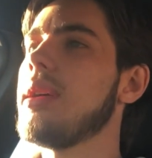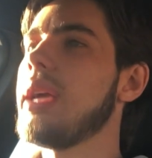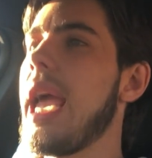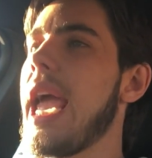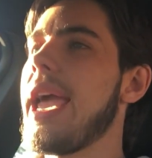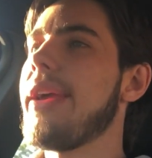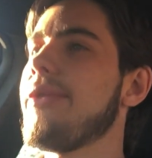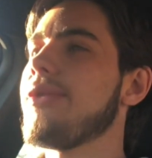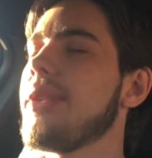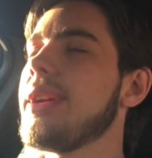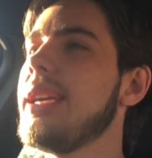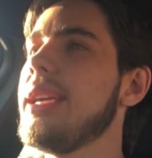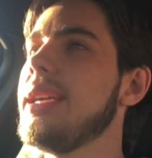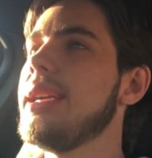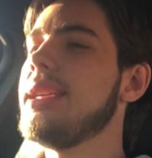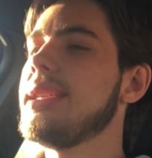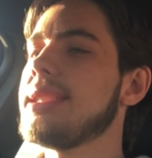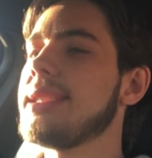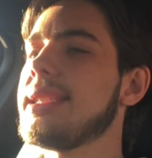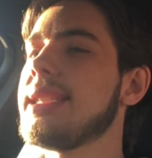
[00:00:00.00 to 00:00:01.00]

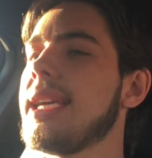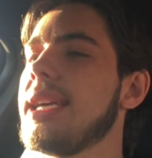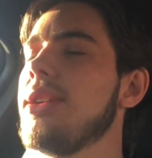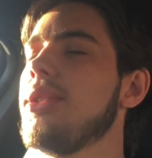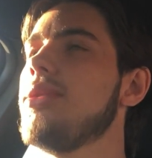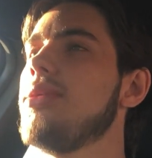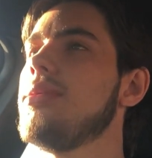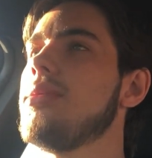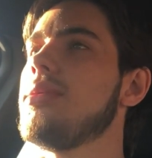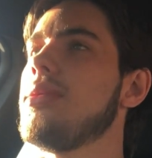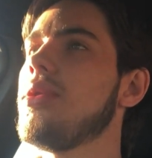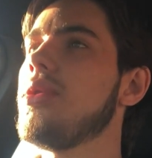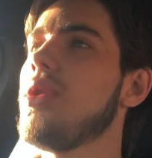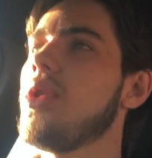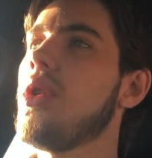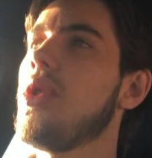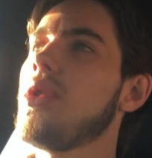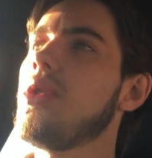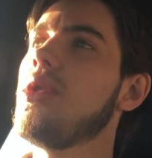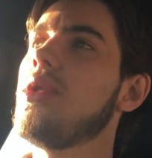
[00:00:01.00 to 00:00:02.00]
every skill
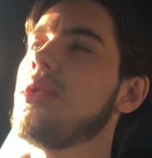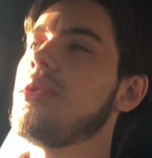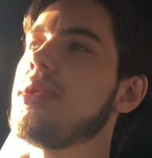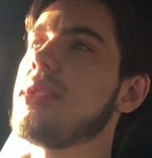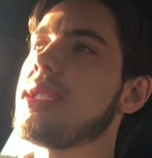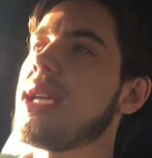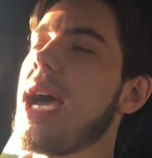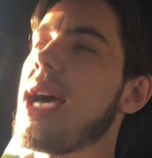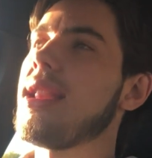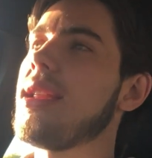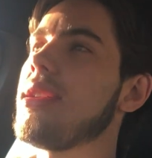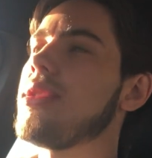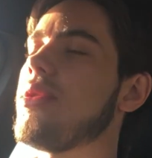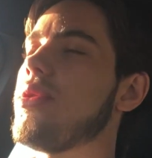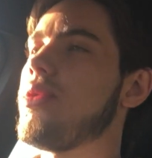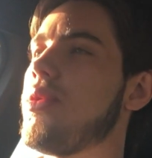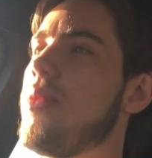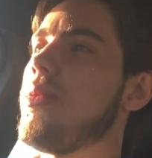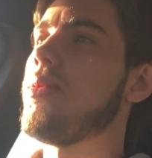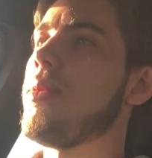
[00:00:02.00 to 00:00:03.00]
or talent
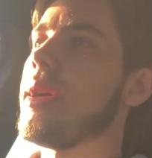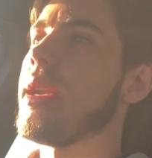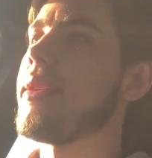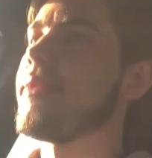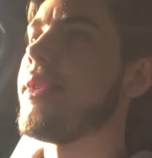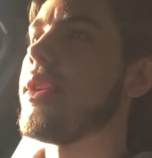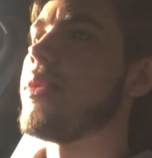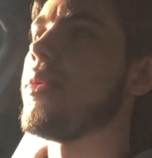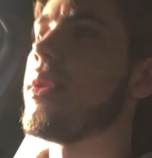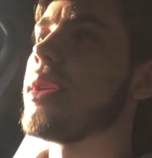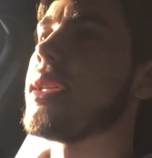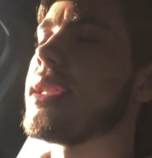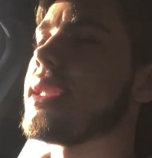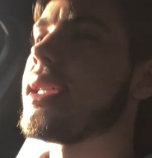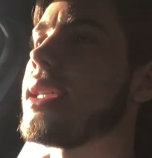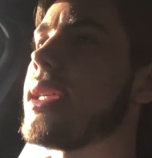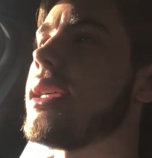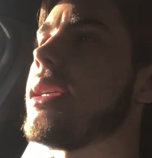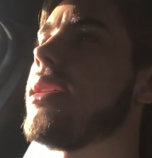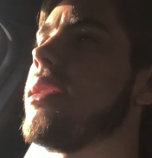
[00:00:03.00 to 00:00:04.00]
or whatever you want to
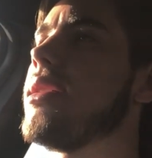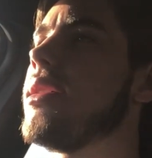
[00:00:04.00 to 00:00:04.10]
say,